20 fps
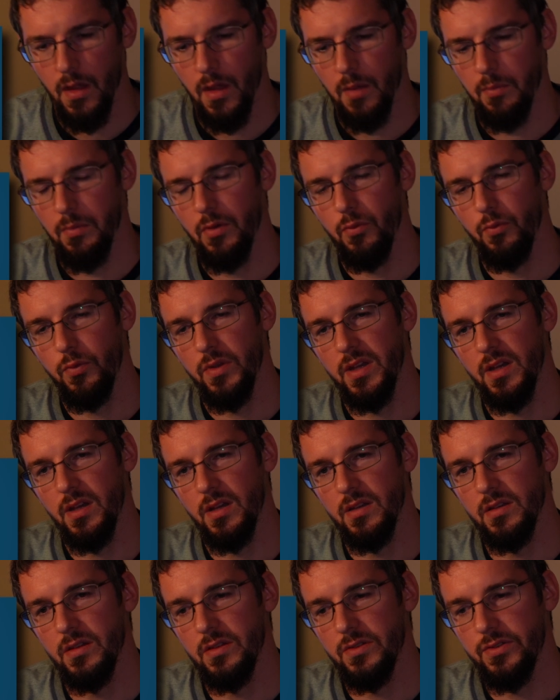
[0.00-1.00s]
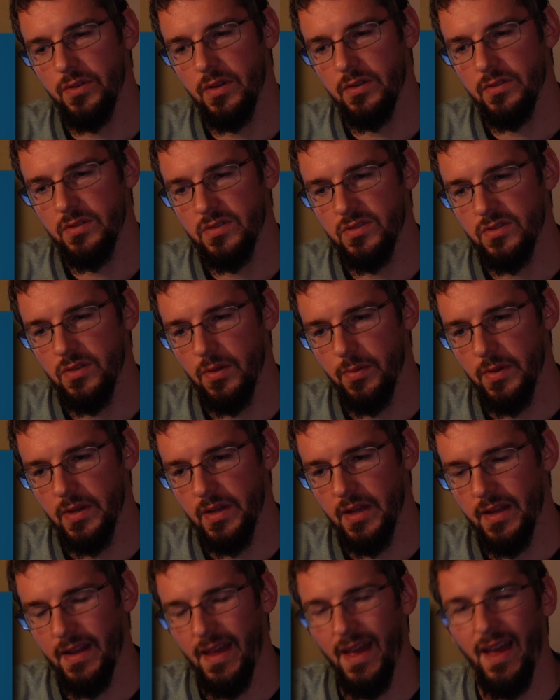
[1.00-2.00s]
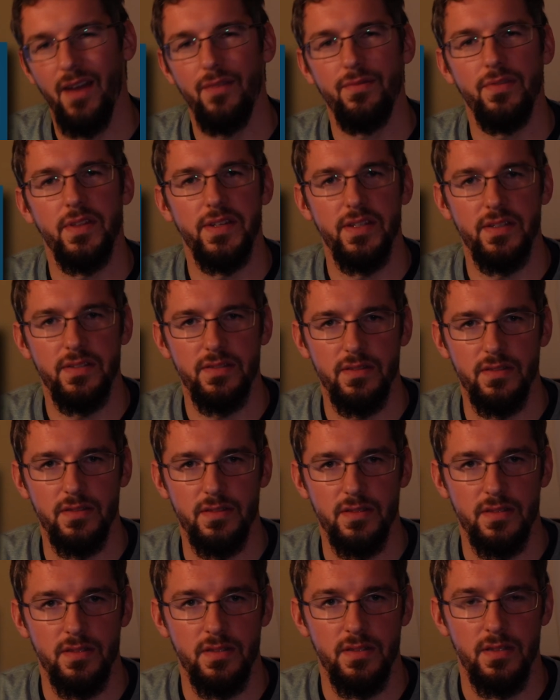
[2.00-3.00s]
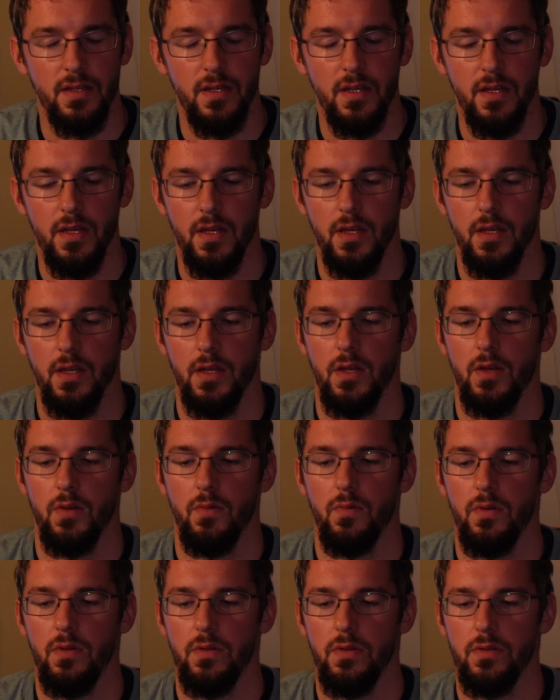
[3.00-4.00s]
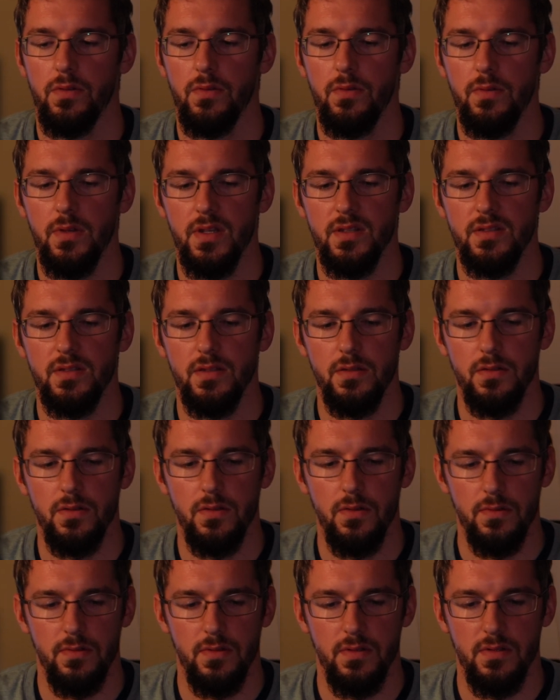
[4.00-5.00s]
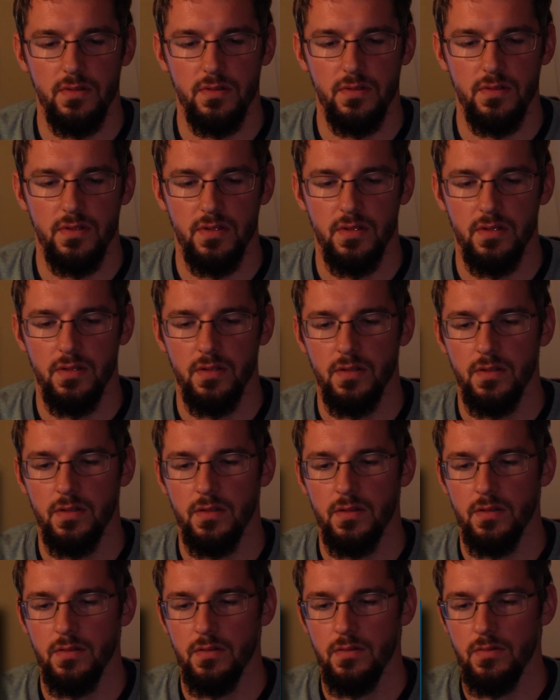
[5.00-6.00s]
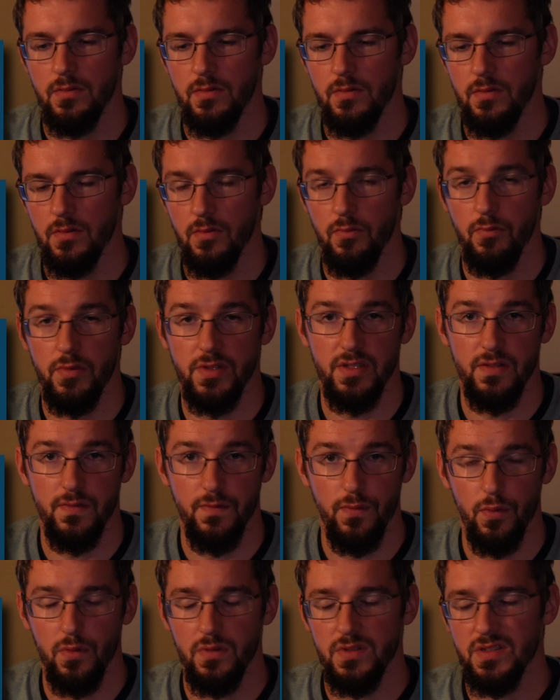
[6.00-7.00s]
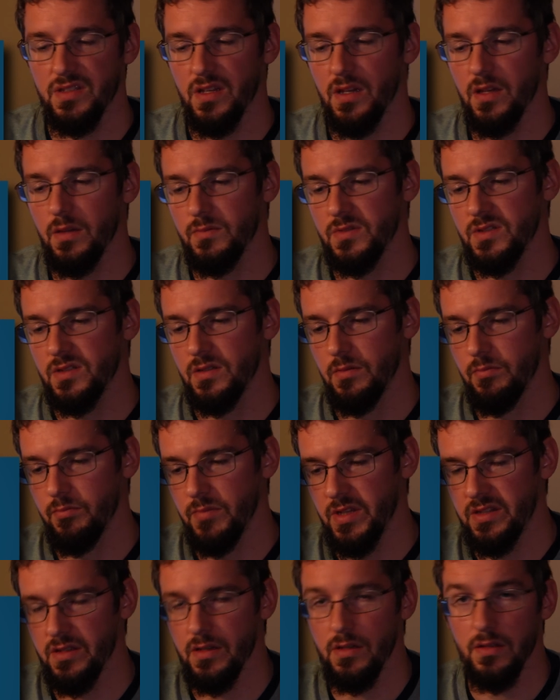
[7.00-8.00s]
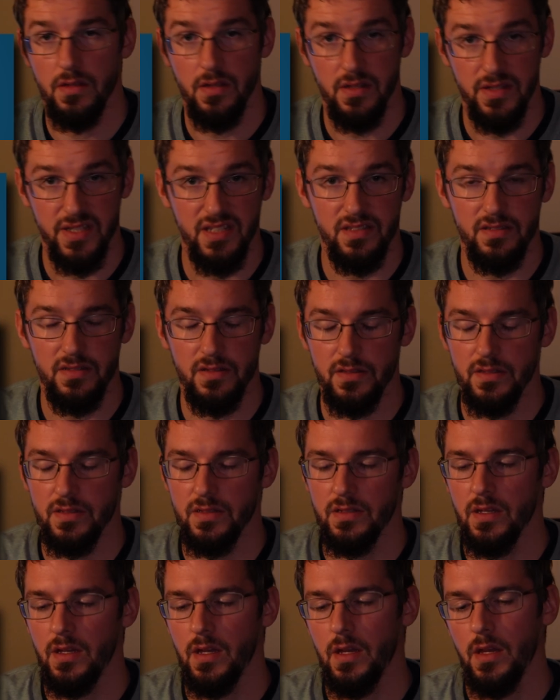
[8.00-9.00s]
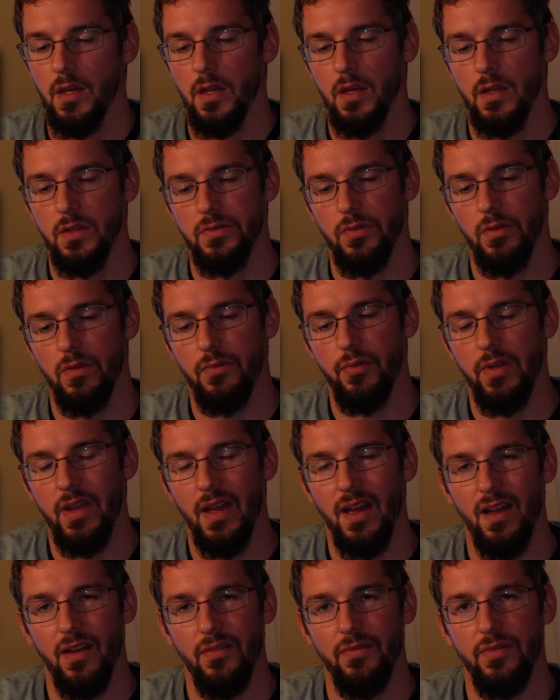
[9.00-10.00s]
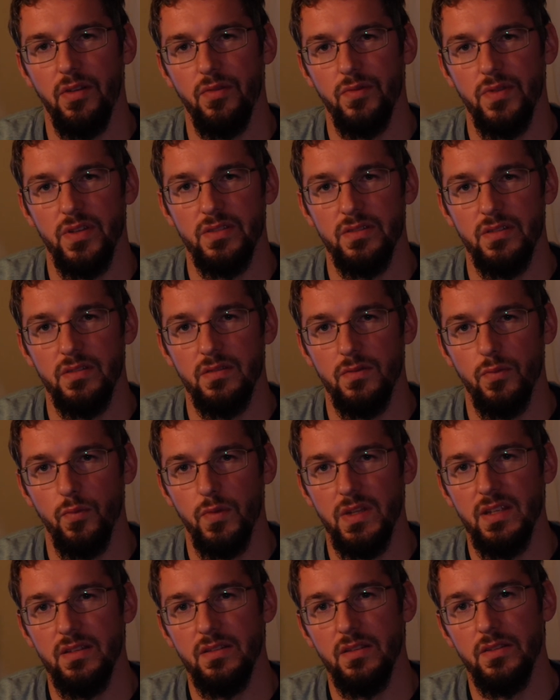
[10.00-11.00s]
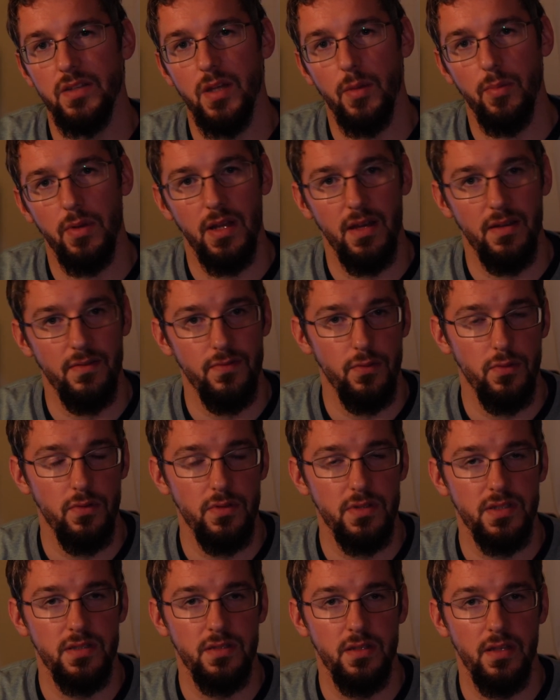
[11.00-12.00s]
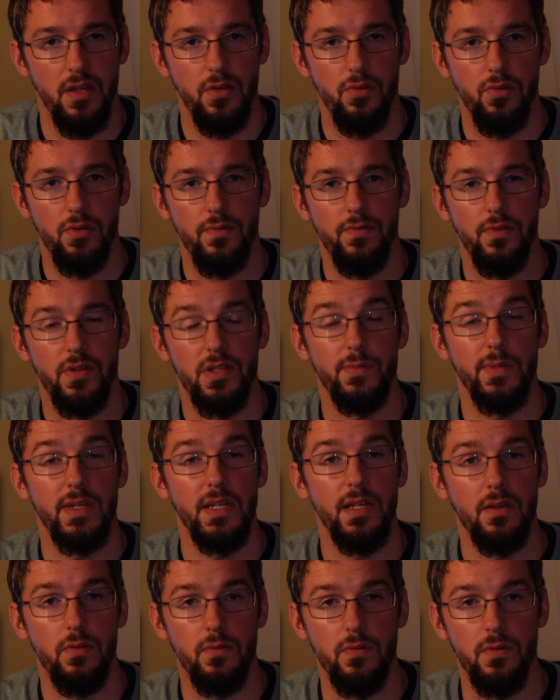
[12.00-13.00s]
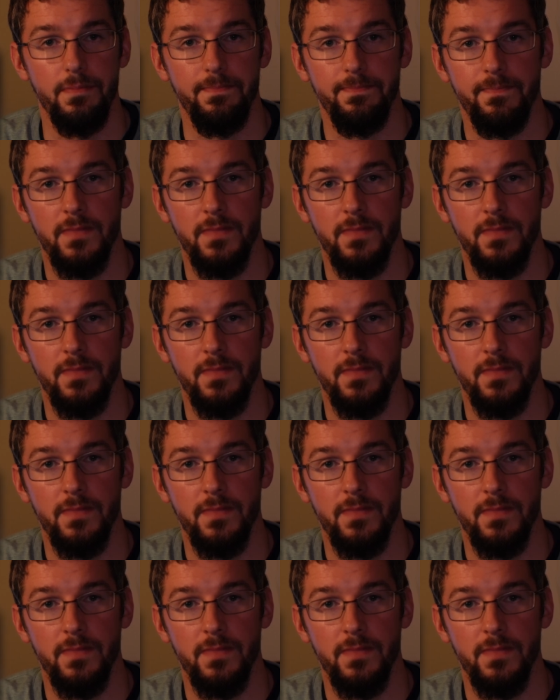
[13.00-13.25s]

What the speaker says: but we are trying to stop it at half the distance, well, the torque is newtons, which is force times meter, distance. So if we halve our distance, we need to double our force in order for it to be equal.